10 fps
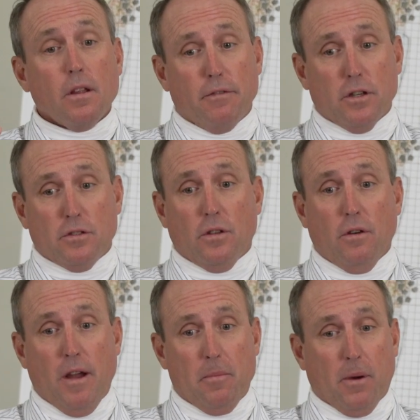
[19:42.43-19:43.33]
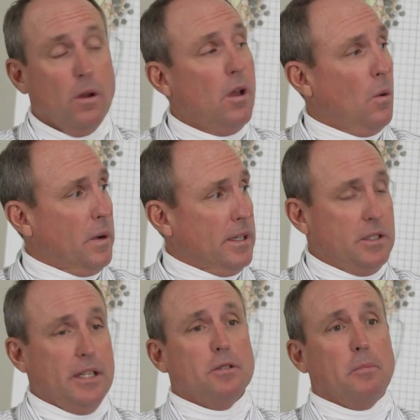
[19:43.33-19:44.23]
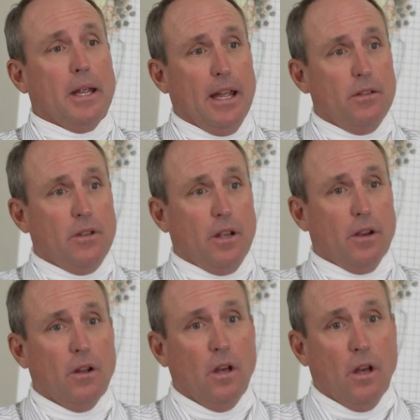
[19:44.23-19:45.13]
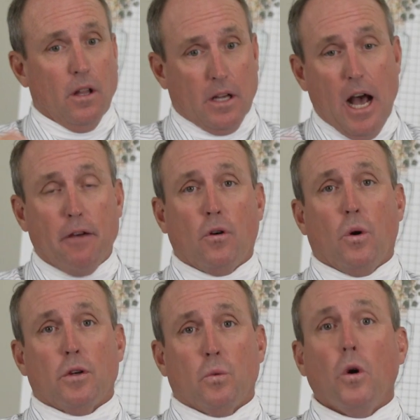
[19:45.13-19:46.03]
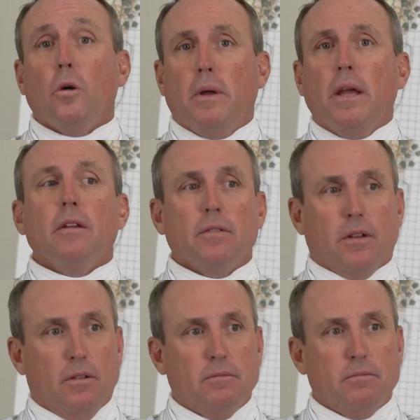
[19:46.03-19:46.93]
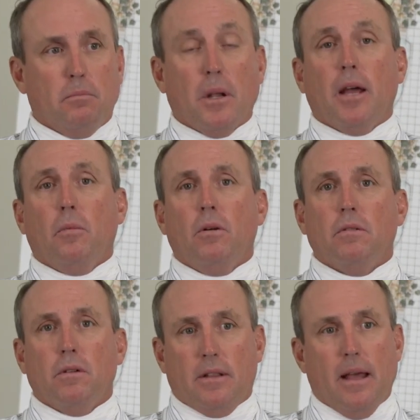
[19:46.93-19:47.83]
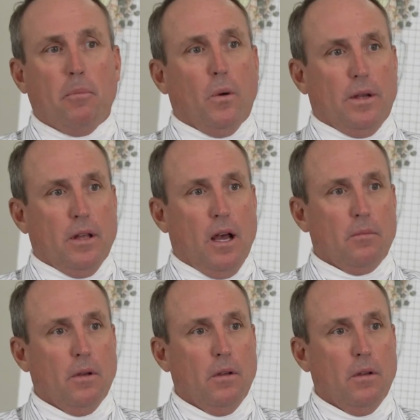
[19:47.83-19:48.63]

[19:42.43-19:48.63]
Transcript: 1st of November, when the season begins here, the golf course will be, playable at that point in time.